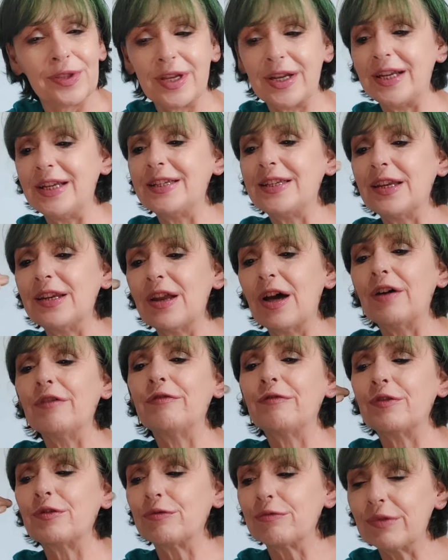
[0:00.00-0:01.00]
there is
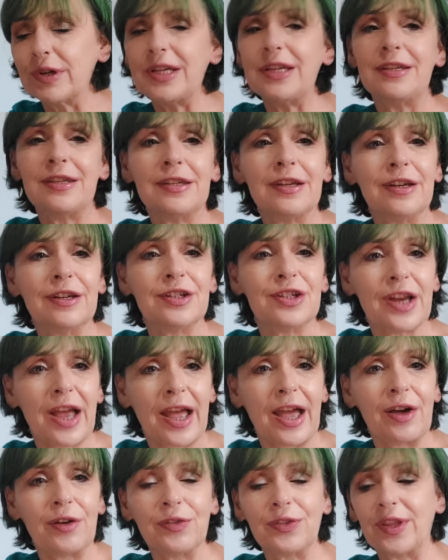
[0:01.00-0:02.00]
enough research
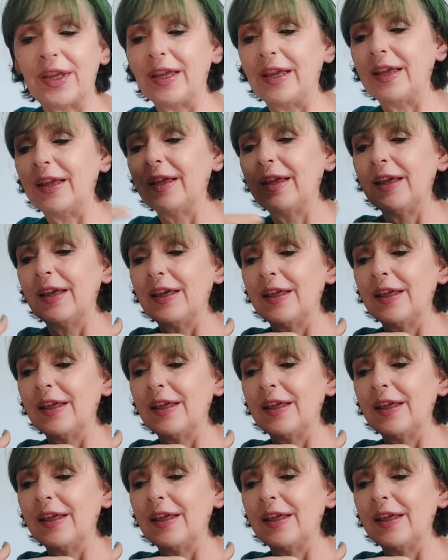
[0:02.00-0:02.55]
out there